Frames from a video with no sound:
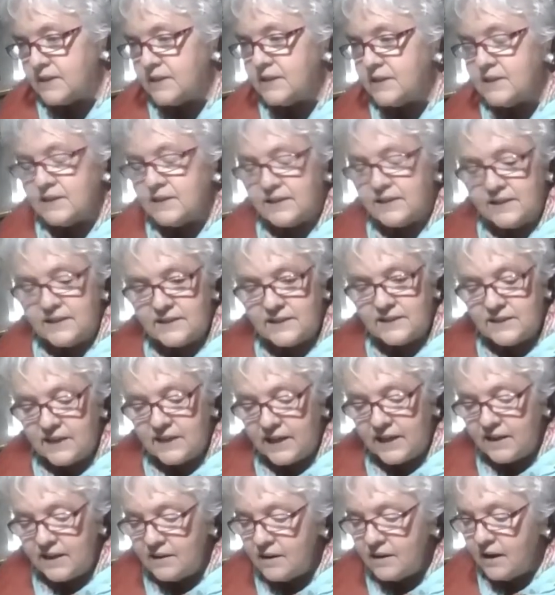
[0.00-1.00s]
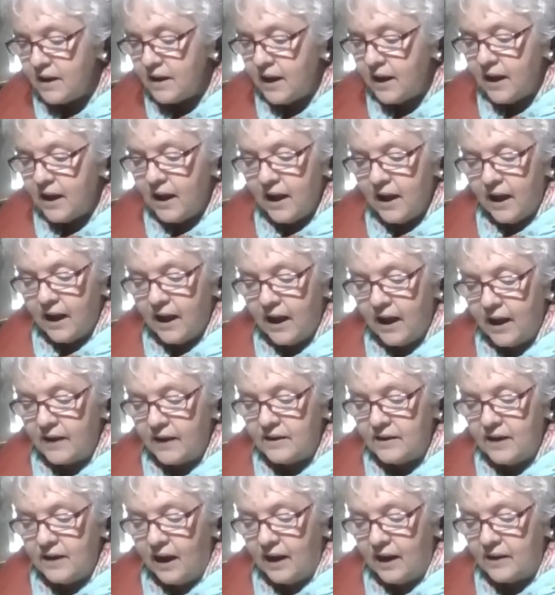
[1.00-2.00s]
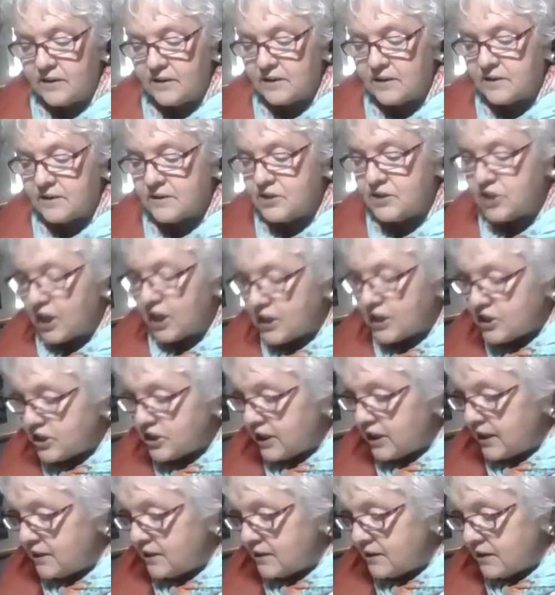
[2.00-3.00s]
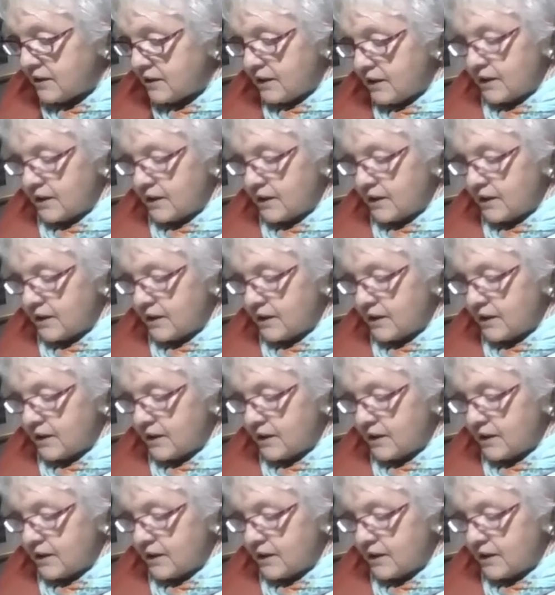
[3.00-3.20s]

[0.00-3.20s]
is listening and not judging,